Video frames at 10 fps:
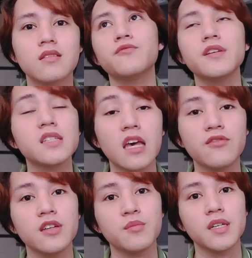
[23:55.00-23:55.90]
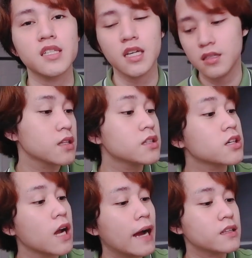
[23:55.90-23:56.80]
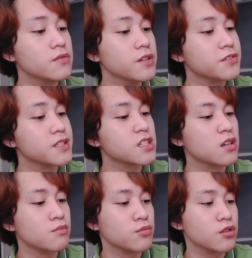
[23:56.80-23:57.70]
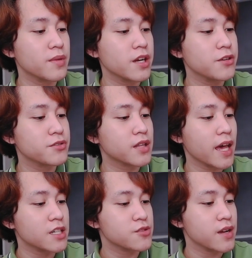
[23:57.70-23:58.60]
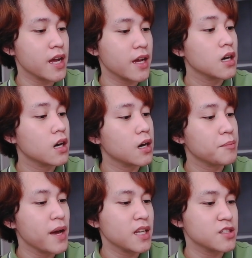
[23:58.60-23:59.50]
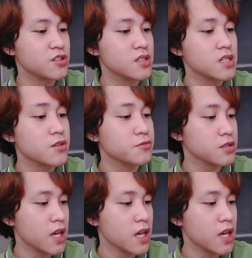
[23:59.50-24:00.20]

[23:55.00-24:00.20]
feels heavy on my skin. Their active ingredients are mulberry root extract, panax ginseng root